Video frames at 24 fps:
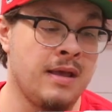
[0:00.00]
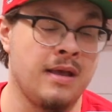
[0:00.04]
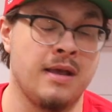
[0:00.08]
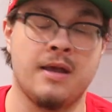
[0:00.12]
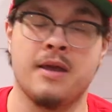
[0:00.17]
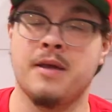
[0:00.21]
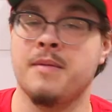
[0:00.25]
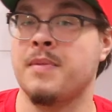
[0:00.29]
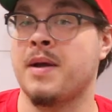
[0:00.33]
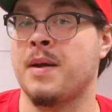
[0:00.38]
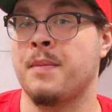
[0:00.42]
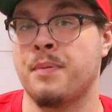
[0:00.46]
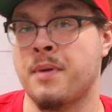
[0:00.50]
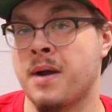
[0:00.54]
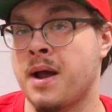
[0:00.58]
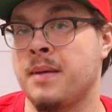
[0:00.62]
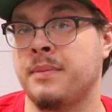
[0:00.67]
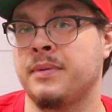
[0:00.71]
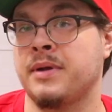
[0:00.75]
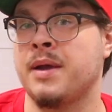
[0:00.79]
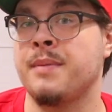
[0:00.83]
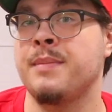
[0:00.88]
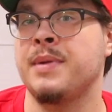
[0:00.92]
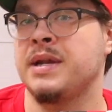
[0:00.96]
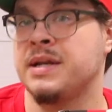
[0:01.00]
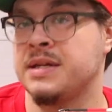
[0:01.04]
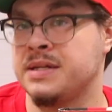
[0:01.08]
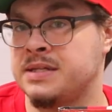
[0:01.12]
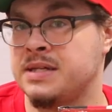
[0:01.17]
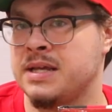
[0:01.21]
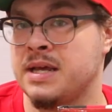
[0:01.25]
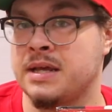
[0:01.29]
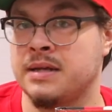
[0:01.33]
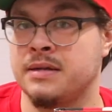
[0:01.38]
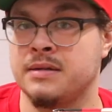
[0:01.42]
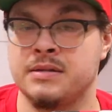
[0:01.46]
And by probably, I mean it
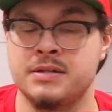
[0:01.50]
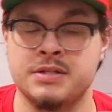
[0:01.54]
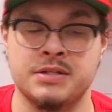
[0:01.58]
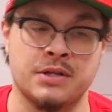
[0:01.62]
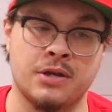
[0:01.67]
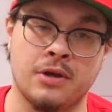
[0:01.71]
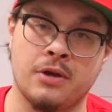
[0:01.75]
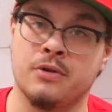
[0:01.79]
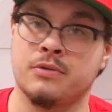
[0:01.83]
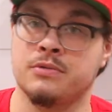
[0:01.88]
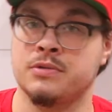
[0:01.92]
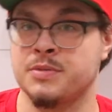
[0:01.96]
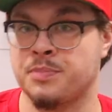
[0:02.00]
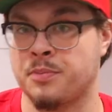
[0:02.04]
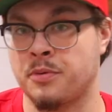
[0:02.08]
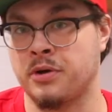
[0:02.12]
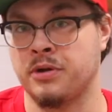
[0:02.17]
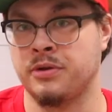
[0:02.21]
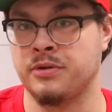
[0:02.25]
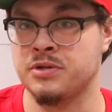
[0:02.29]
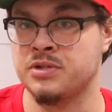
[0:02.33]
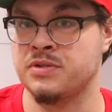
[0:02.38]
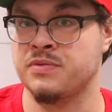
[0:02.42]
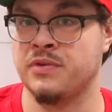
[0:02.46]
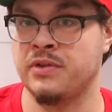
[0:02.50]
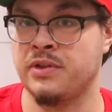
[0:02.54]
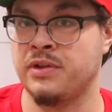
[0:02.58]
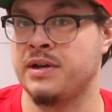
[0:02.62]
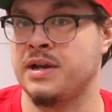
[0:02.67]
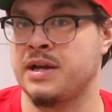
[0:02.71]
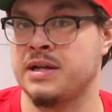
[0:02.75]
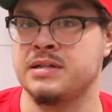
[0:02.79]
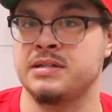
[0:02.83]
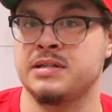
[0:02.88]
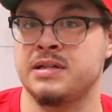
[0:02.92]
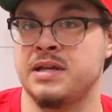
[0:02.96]
did. So, spoilers for the
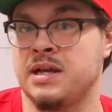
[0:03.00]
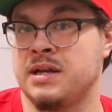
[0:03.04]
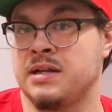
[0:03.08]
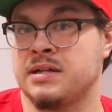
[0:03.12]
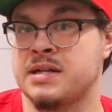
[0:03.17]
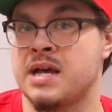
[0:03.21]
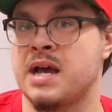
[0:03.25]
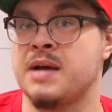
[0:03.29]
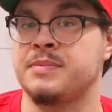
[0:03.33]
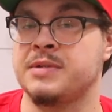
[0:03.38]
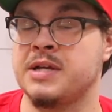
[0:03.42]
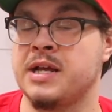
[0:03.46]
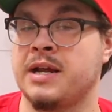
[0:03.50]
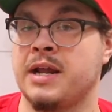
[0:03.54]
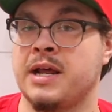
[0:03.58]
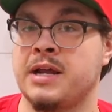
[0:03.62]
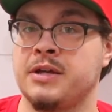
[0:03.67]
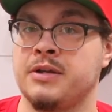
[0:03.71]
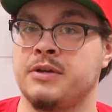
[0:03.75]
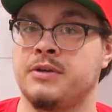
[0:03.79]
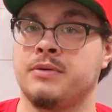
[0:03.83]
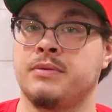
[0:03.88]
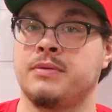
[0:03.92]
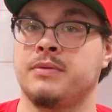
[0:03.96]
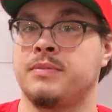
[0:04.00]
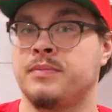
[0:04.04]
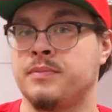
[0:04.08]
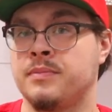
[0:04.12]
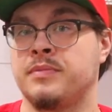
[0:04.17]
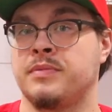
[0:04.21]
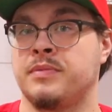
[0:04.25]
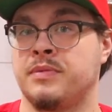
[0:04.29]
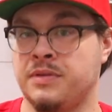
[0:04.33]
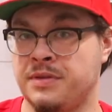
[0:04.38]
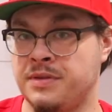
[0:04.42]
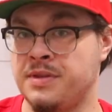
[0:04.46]
next King Top 10 I do.
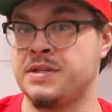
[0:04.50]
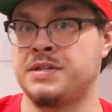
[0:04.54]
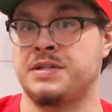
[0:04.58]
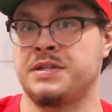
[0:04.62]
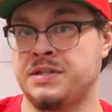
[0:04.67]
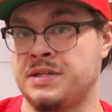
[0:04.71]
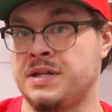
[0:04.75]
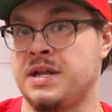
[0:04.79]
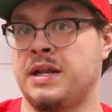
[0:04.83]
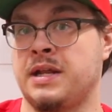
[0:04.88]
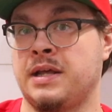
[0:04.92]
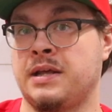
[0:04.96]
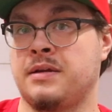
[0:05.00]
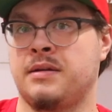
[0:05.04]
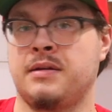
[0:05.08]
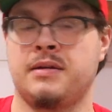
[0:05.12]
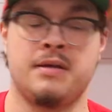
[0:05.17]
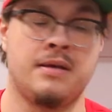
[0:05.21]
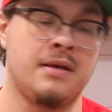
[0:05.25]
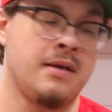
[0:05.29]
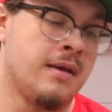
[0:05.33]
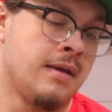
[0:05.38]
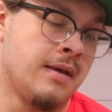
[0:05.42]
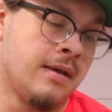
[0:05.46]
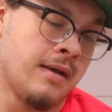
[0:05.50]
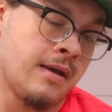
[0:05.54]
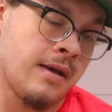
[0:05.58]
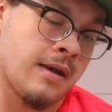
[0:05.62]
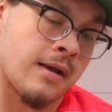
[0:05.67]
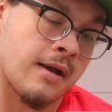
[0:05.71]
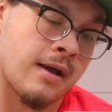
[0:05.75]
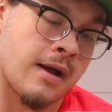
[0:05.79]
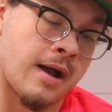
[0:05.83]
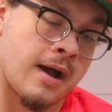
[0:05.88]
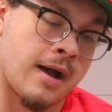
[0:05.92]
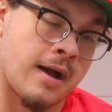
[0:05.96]
This is it.
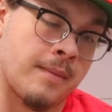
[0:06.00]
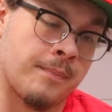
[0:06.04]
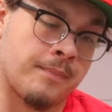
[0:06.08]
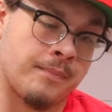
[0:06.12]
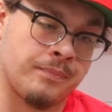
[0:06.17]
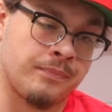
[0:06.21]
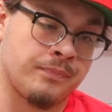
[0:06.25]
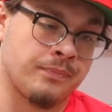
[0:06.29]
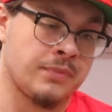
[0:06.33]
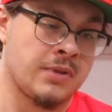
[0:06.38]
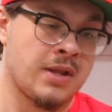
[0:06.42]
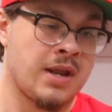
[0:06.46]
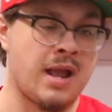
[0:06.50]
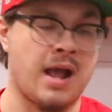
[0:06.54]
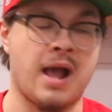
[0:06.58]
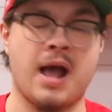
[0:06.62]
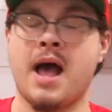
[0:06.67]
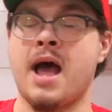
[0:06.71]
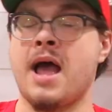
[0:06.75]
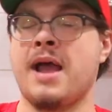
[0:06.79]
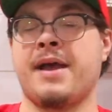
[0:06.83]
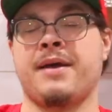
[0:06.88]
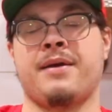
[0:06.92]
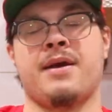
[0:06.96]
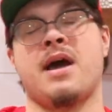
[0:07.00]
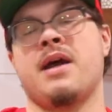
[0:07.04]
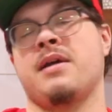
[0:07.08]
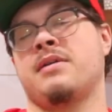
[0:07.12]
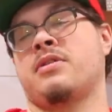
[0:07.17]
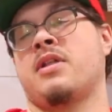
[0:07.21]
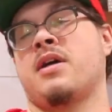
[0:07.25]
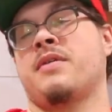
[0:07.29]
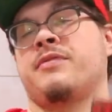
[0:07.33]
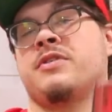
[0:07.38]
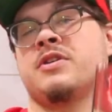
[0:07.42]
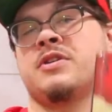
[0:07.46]
Um, I, I
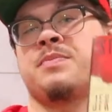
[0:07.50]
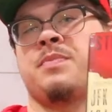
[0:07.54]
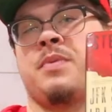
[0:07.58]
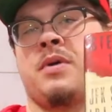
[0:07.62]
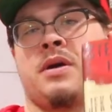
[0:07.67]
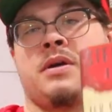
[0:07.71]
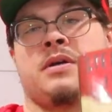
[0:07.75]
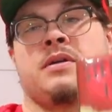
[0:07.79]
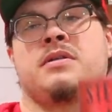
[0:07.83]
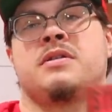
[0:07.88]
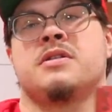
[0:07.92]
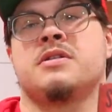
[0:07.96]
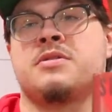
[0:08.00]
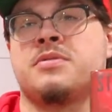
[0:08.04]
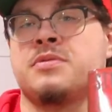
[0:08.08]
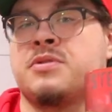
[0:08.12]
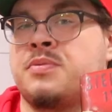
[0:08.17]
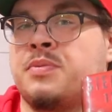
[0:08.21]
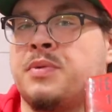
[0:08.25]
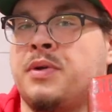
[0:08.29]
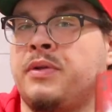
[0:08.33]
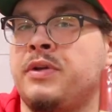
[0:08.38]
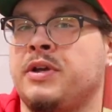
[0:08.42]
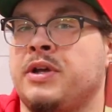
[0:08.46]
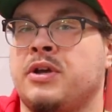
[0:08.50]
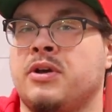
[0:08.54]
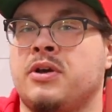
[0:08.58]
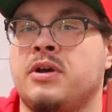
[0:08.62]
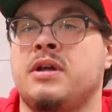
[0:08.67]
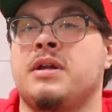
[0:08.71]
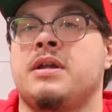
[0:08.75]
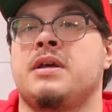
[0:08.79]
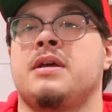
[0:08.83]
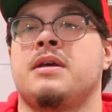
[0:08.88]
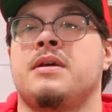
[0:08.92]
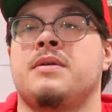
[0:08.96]
love this book. This was really
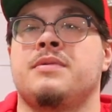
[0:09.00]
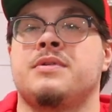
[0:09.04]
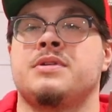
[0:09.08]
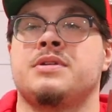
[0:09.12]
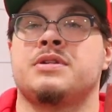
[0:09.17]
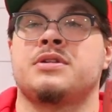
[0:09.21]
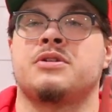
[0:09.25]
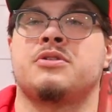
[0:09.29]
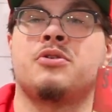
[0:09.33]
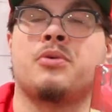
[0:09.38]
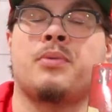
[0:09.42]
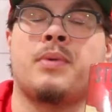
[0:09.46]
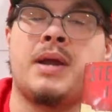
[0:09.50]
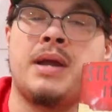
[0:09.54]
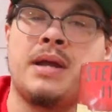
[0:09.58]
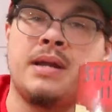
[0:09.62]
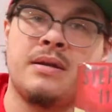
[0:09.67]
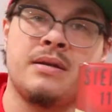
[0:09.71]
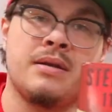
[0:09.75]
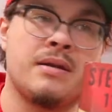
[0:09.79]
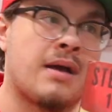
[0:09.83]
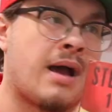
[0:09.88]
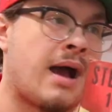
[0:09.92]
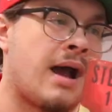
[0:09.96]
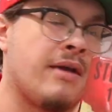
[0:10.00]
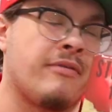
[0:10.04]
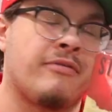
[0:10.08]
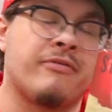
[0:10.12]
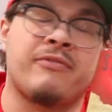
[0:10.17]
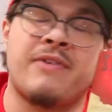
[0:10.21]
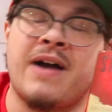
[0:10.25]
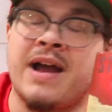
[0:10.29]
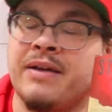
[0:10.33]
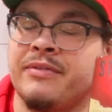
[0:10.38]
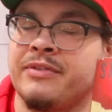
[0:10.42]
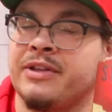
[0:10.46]
good. It was great. I
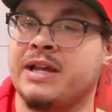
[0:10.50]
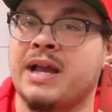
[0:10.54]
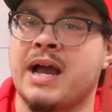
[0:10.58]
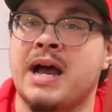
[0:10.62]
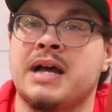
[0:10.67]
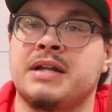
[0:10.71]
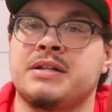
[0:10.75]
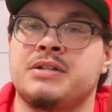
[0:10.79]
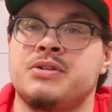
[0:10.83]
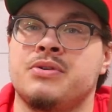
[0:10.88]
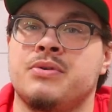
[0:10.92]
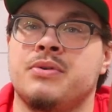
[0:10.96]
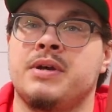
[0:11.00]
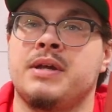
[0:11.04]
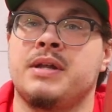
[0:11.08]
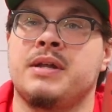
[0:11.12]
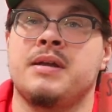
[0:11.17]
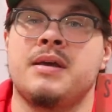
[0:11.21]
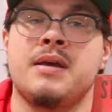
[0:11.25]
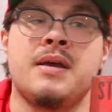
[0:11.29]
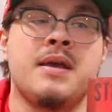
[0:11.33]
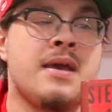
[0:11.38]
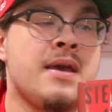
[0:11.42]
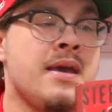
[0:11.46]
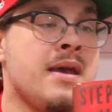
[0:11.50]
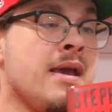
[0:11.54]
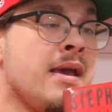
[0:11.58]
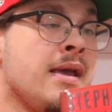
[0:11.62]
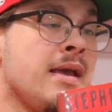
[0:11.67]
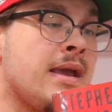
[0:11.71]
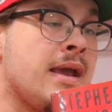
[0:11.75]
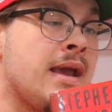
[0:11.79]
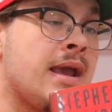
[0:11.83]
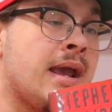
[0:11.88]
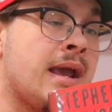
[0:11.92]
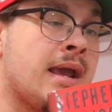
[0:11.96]
finally got to it,
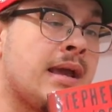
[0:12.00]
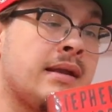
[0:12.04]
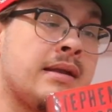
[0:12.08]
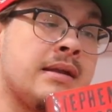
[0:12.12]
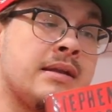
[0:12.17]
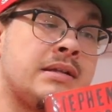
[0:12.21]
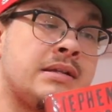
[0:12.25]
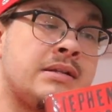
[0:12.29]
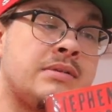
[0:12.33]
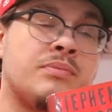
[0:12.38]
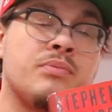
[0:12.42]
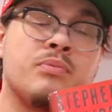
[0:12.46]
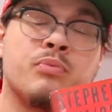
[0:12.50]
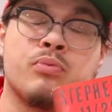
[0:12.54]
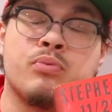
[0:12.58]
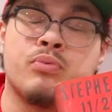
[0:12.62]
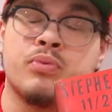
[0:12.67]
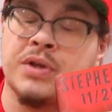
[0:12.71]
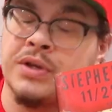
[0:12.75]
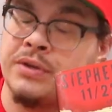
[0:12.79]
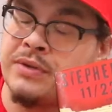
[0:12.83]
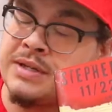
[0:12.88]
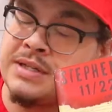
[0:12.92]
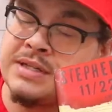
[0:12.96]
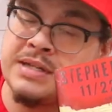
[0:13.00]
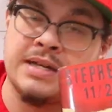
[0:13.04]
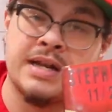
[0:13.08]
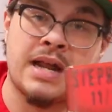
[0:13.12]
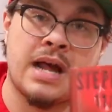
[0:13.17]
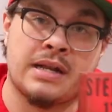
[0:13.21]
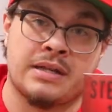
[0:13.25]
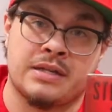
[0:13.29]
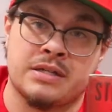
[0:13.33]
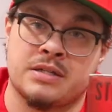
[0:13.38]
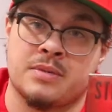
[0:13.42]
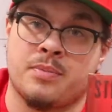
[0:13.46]
and it really did
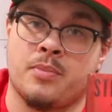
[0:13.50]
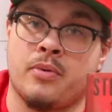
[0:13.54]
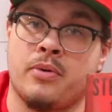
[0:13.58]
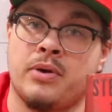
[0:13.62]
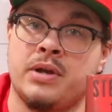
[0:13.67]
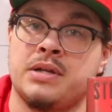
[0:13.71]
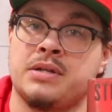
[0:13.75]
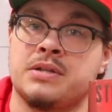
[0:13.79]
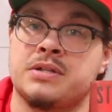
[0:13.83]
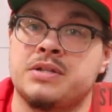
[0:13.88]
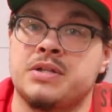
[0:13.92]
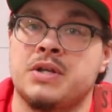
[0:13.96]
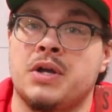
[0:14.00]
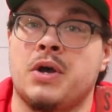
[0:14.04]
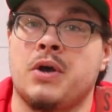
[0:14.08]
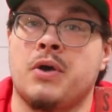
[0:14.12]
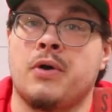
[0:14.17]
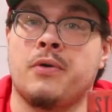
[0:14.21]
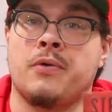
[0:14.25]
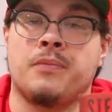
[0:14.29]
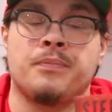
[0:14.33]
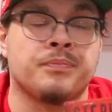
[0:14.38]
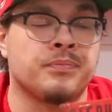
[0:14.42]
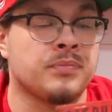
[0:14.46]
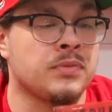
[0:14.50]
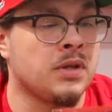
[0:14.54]
not disappoint. So,